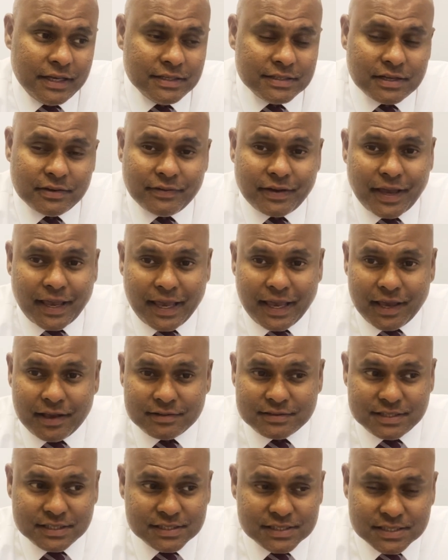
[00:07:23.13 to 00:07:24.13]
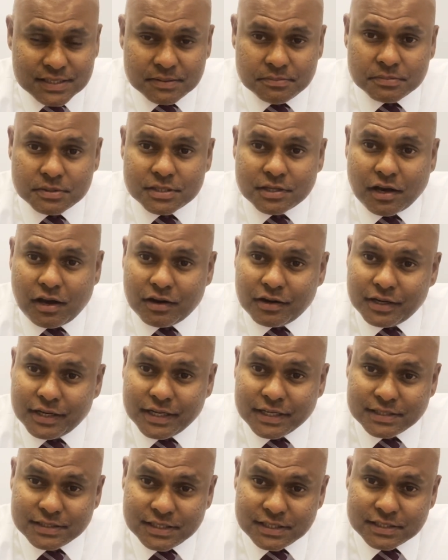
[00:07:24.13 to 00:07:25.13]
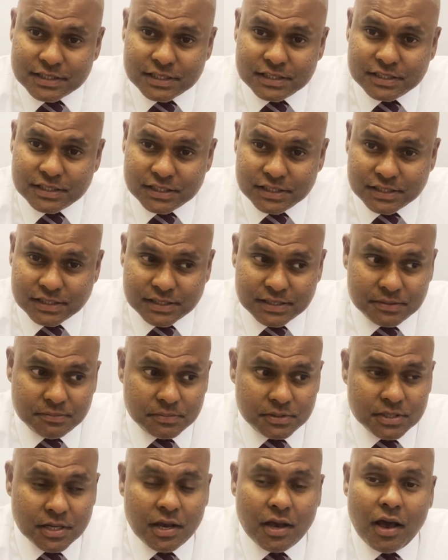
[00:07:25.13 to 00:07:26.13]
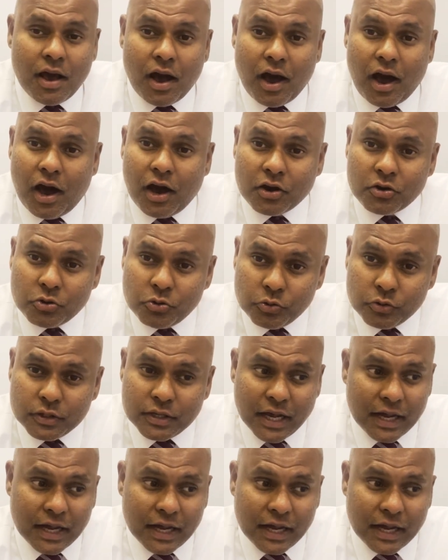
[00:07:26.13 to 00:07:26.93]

Is our AI systems, current existing systems are good,